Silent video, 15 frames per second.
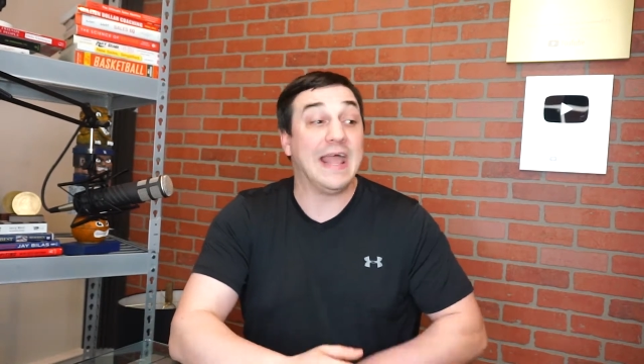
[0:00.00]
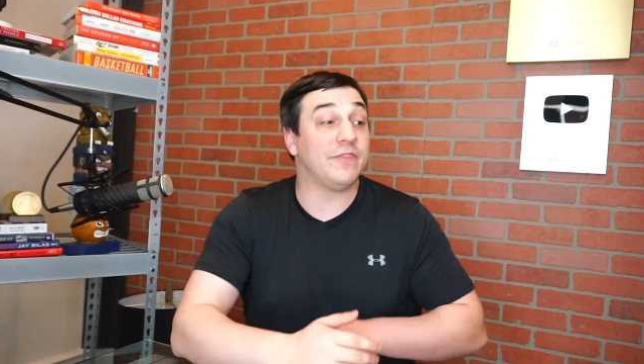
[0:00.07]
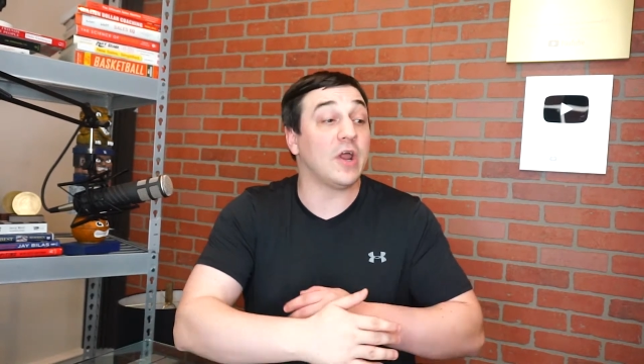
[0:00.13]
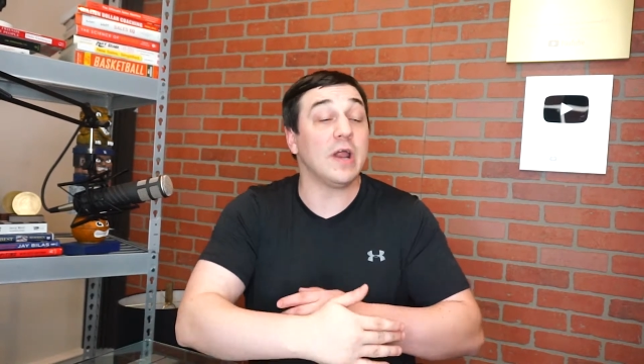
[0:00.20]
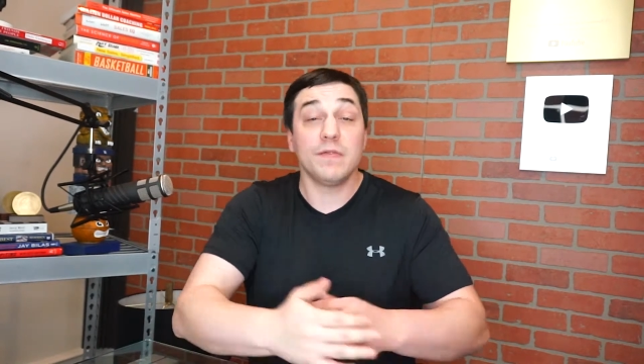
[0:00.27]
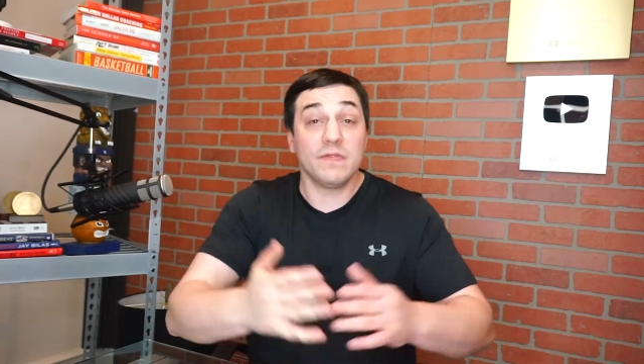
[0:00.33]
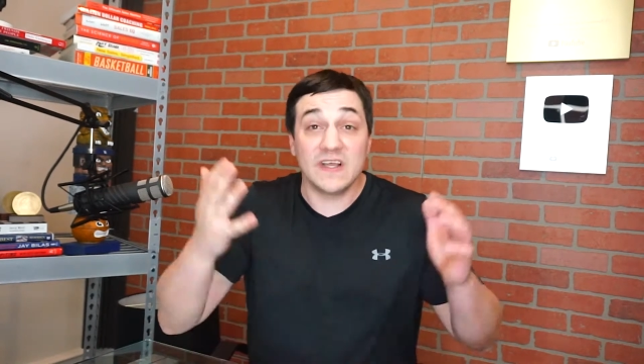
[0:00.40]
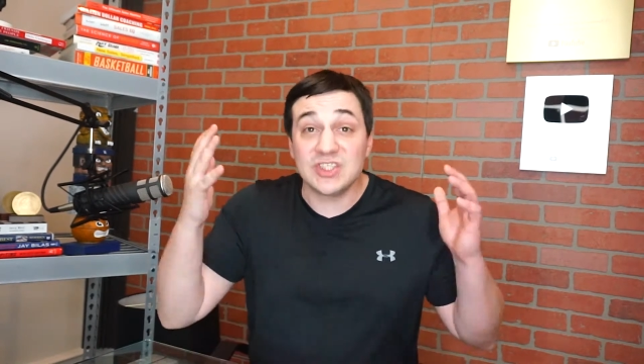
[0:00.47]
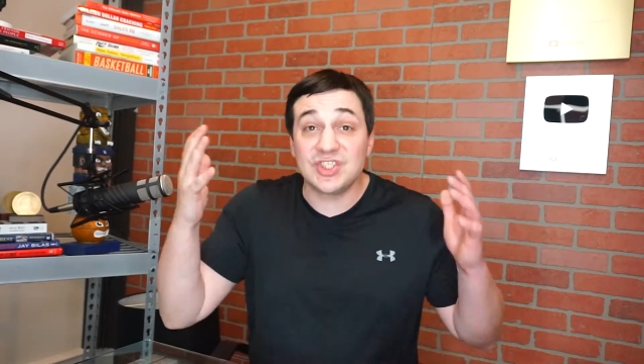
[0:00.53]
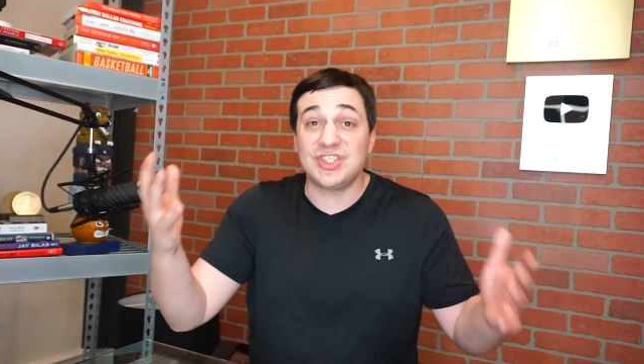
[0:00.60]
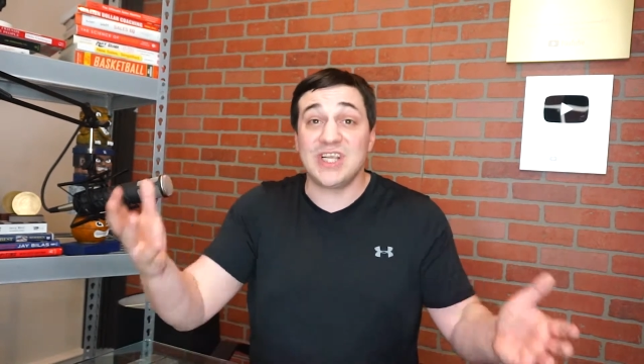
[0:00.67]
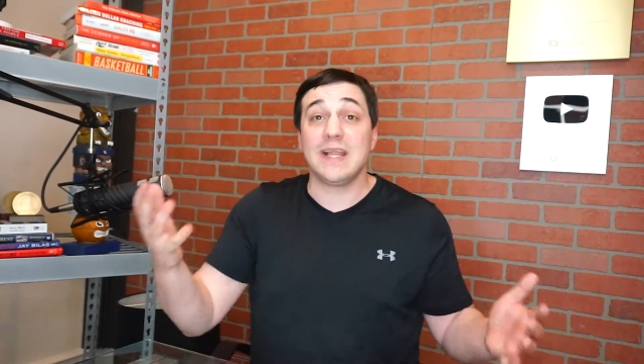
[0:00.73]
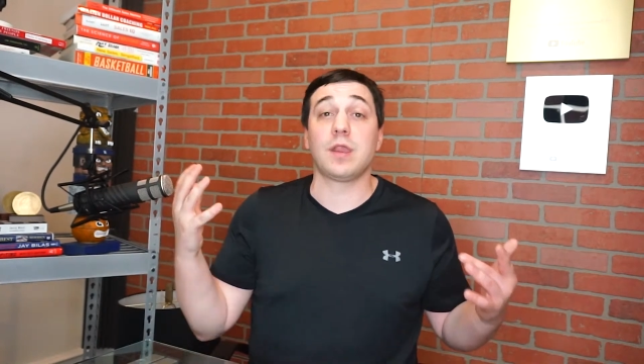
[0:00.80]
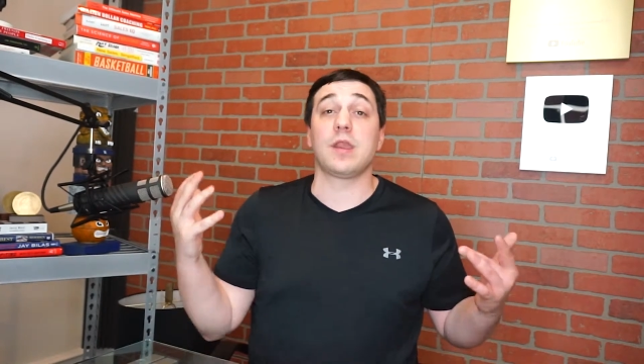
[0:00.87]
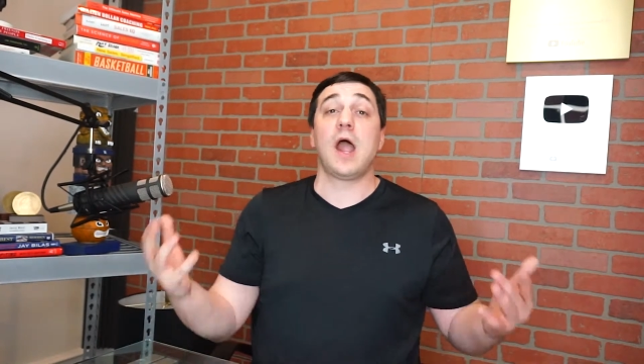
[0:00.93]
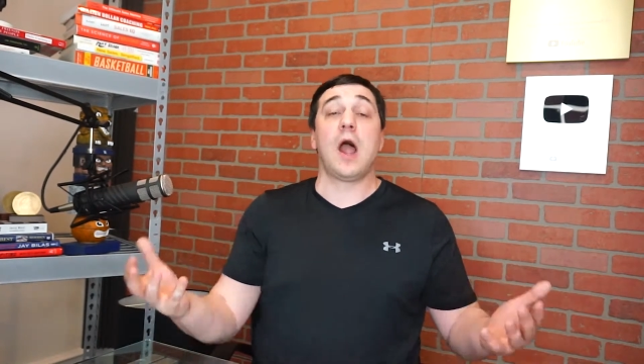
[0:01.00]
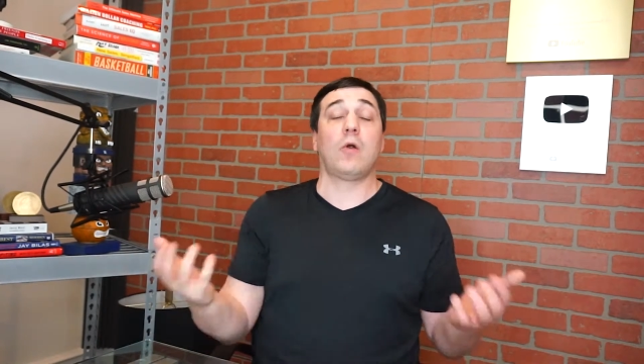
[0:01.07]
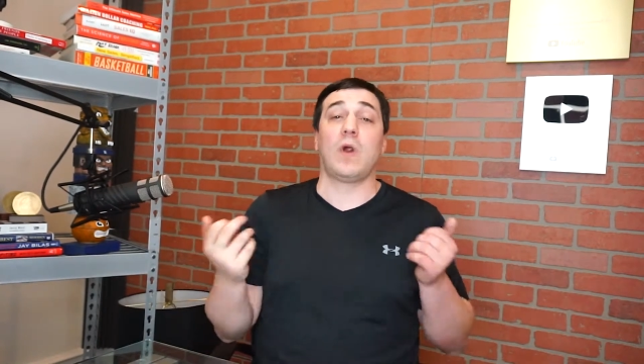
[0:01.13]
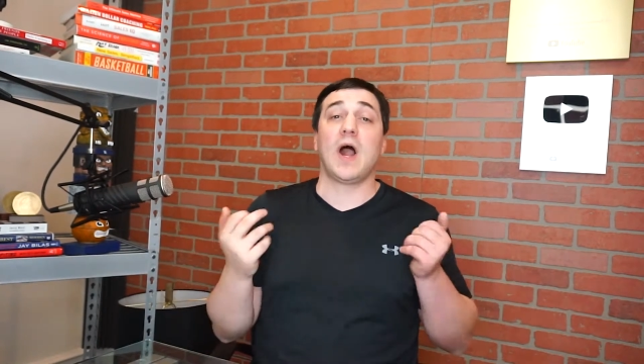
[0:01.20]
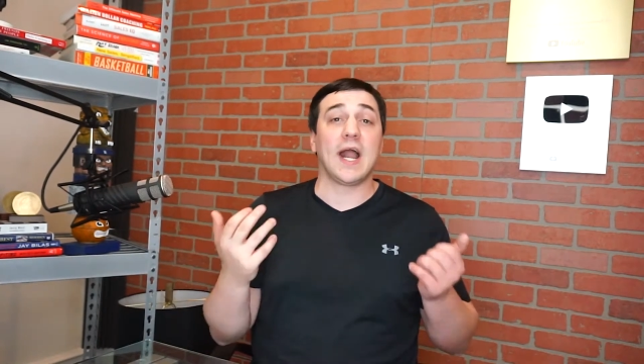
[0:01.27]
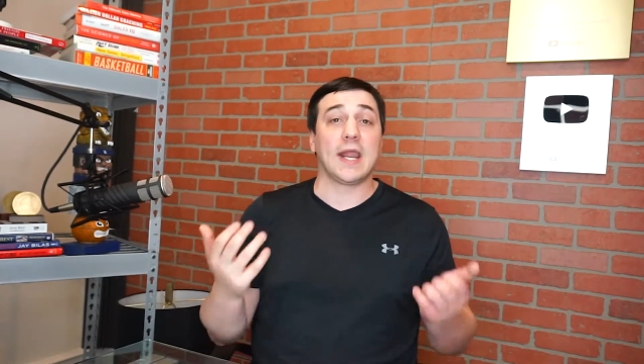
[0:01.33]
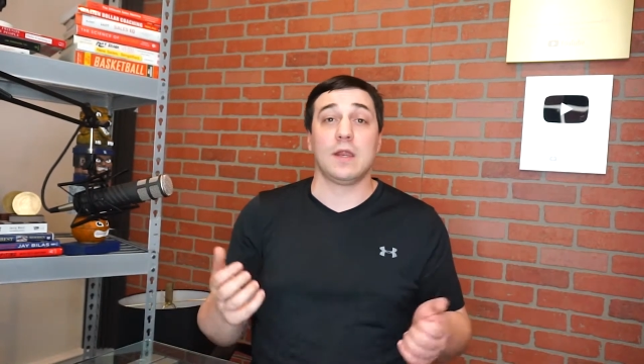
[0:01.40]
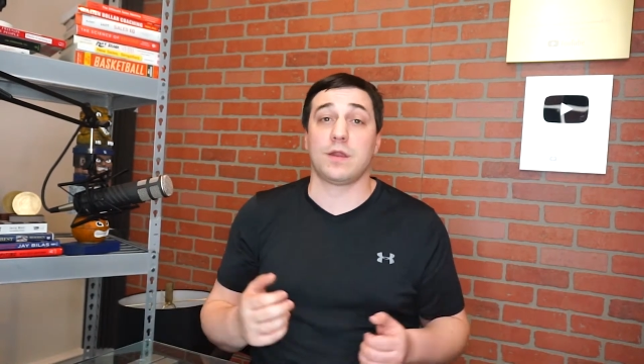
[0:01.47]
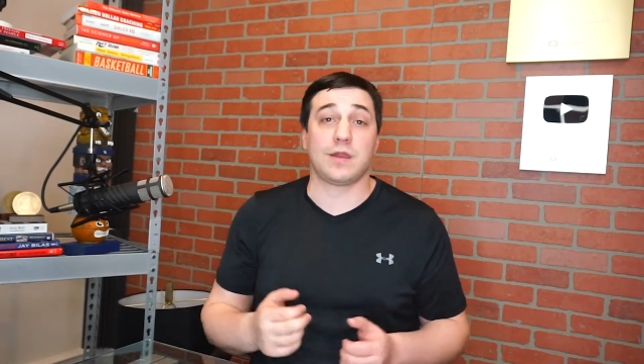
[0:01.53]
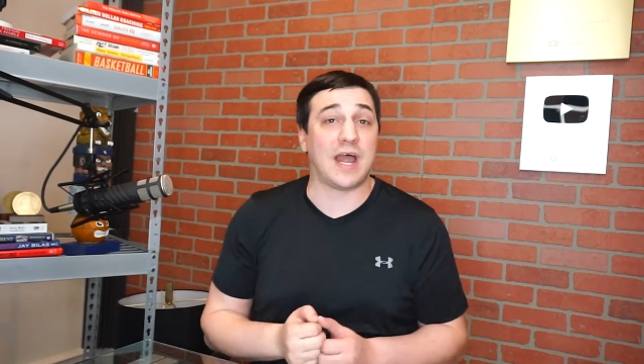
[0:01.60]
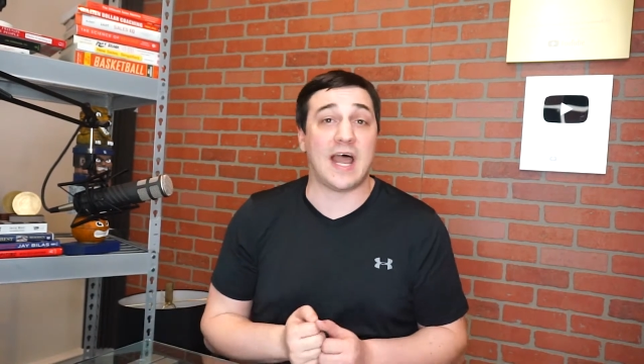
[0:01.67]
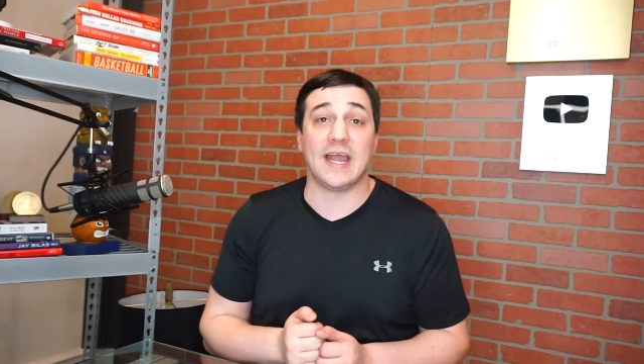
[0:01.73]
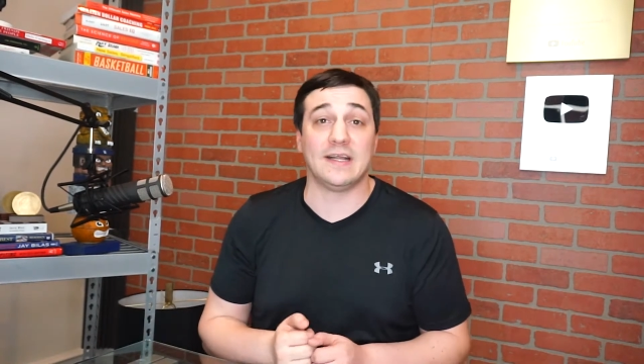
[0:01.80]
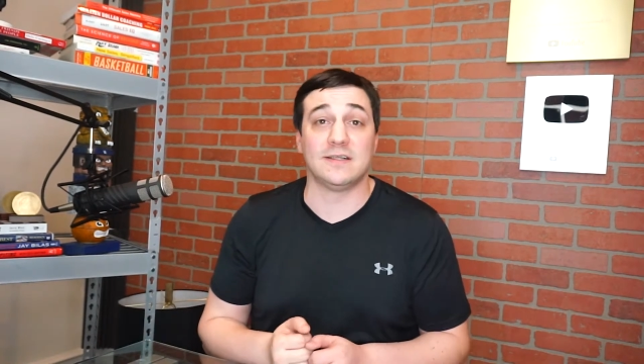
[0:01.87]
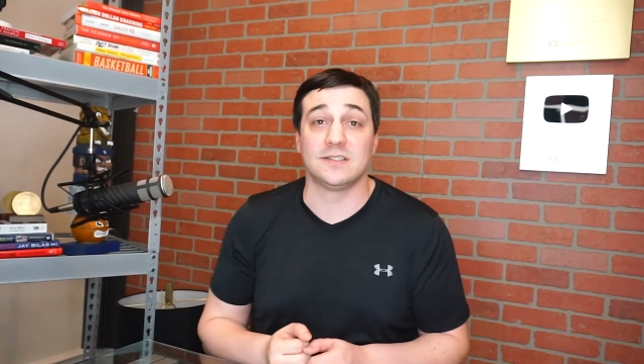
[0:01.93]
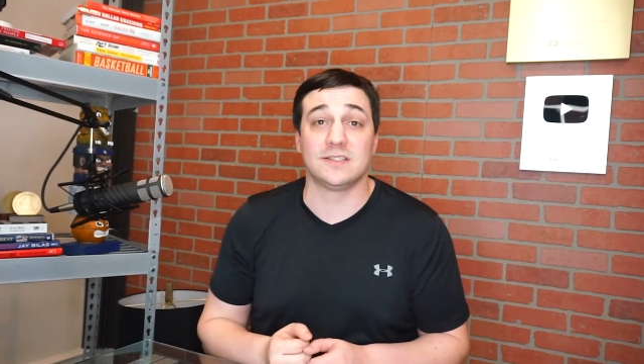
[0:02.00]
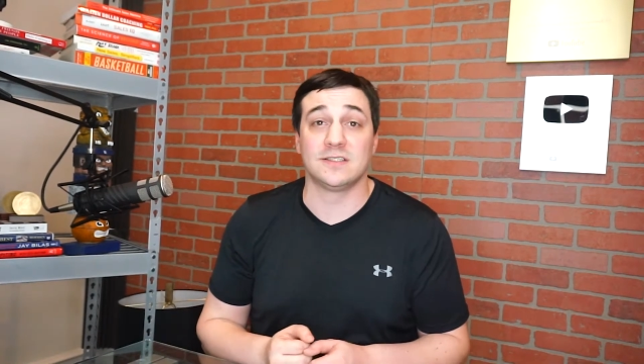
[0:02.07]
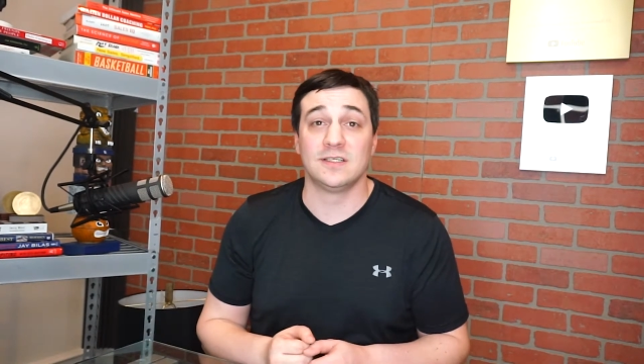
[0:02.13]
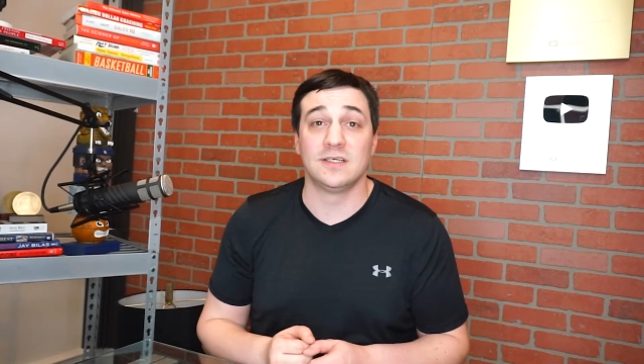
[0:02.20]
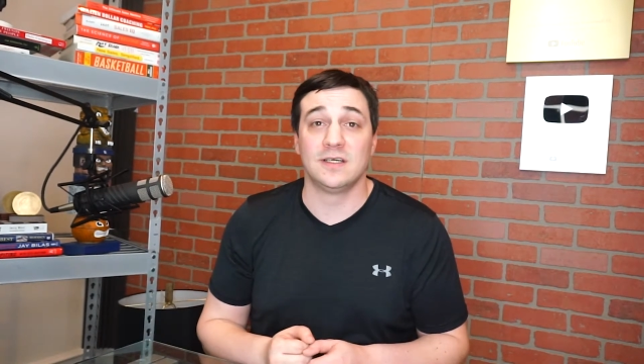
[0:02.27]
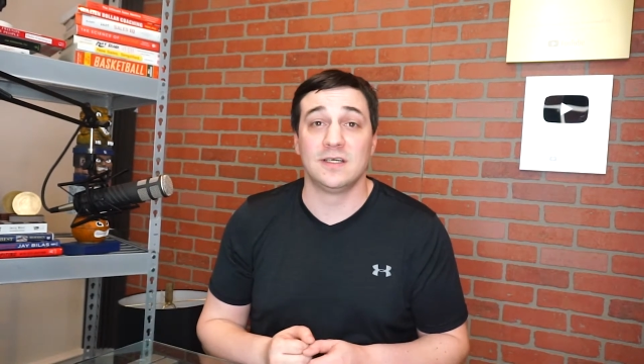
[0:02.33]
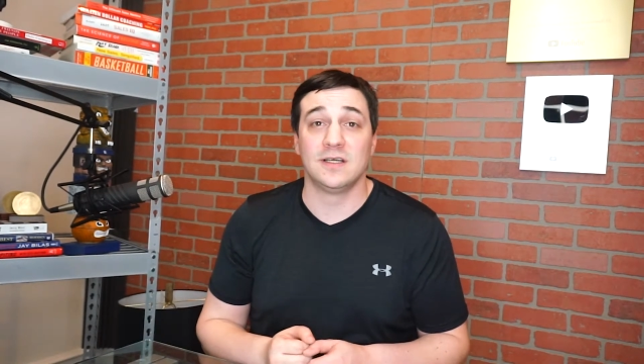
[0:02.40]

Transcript: There, this shit's not rocket science.